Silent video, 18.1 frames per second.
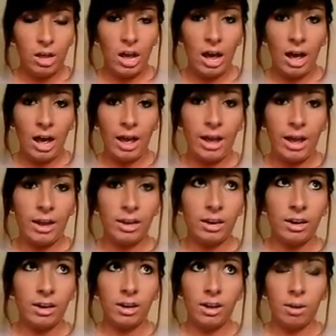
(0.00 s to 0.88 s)
I
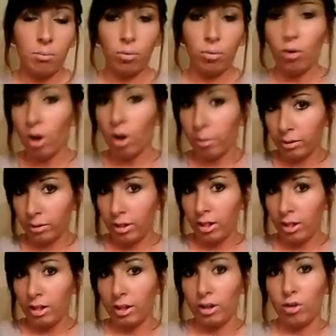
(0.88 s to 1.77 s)
did it
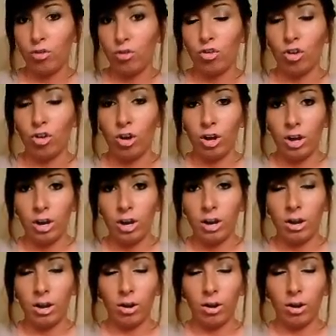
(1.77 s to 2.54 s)
properly, like you should.